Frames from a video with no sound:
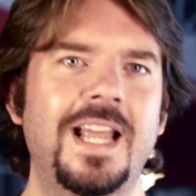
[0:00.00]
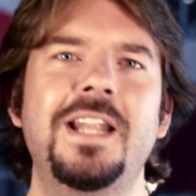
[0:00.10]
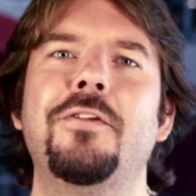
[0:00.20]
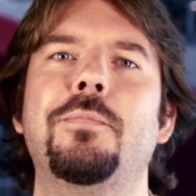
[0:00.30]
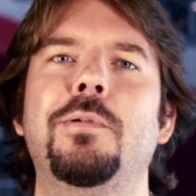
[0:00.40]

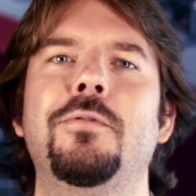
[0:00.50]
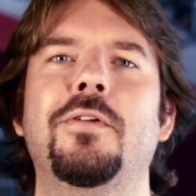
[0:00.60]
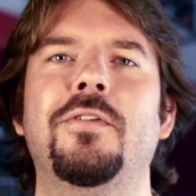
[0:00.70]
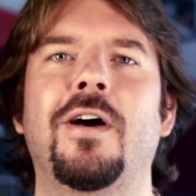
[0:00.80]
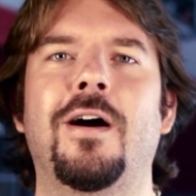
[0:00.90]
Then there's
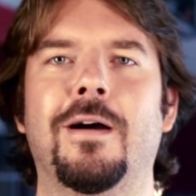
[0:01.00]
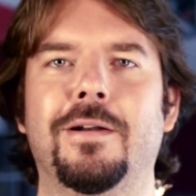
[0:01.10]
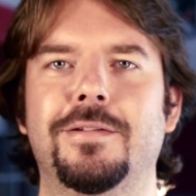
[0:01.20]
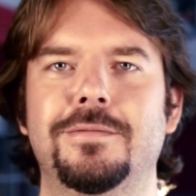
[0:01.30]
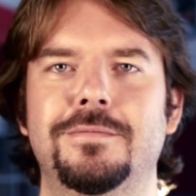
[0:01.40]
Pluto's
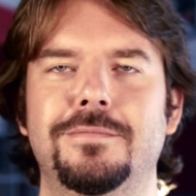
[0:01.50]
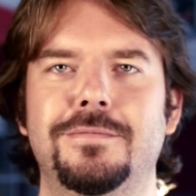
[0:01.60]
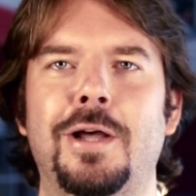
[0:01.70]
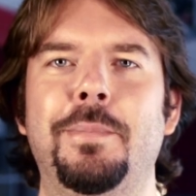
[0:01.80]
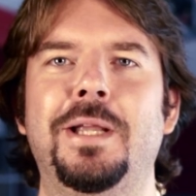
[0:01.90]
heart.
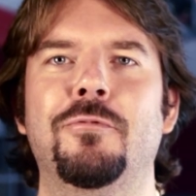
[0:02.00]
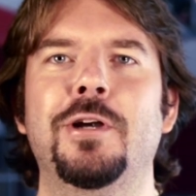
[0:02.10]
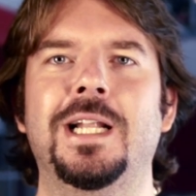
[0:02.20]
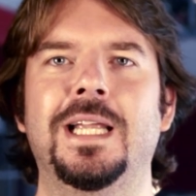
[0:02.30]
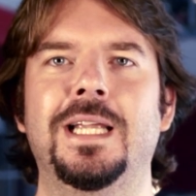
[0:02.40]
I mean,
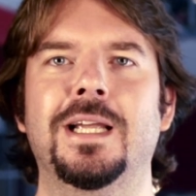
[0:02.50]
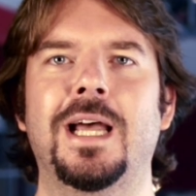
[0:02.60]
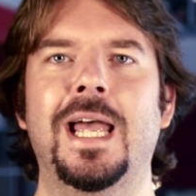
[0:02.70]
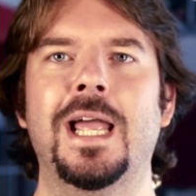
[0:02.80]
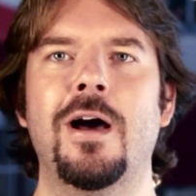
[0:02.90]
really,
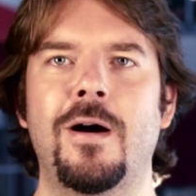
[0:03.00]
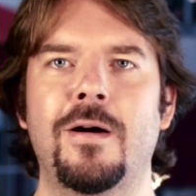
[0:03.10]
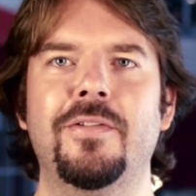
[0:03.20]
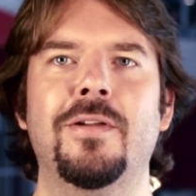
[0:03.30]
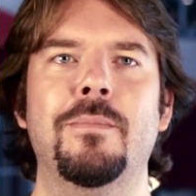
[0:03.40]
a
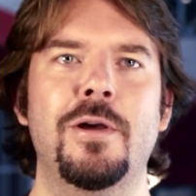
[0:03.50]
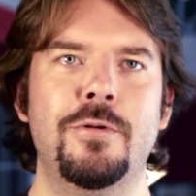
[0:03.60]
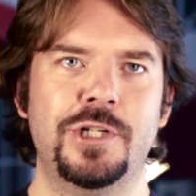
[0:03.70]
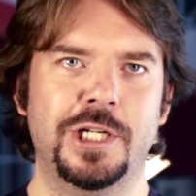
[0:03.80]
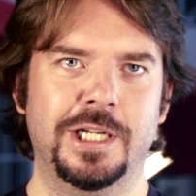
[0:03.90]
heart
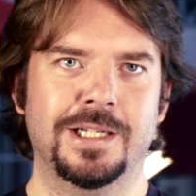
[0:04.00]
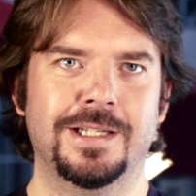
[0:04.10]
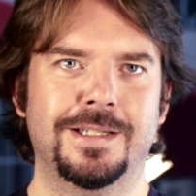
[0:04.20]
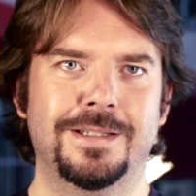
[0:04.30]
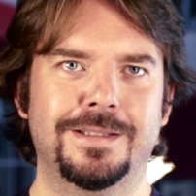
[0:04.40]
emoji.
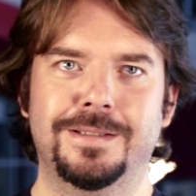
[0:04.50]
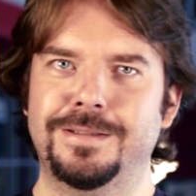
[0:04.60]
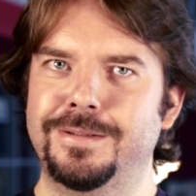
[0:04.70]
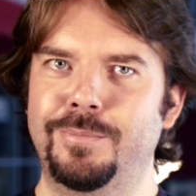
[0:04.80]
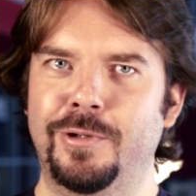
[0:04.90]

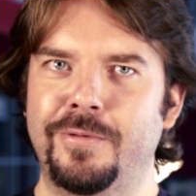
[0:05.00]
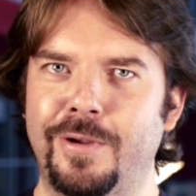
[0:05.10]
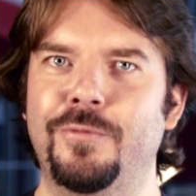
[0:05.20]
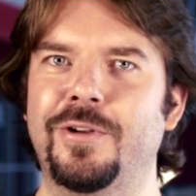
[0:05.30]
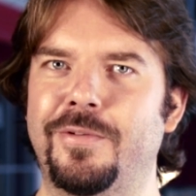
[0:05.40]

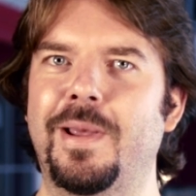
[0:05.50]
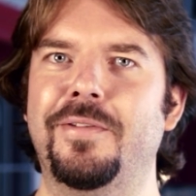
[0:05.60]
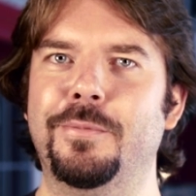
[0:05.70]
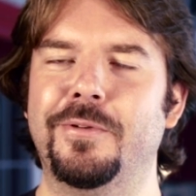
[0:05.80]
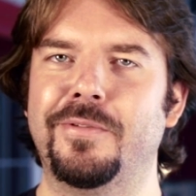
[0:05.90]
Pluto's just
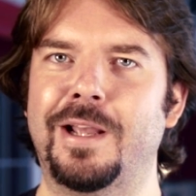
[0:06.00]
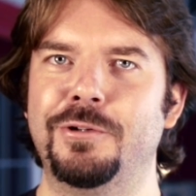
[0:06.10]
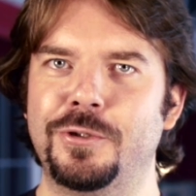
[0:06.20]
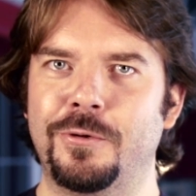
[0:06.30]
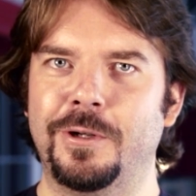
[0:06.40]
messing with us now,
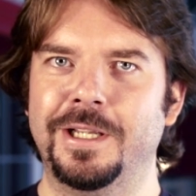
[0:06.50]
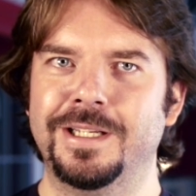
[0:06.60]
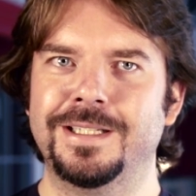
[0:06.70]
surely.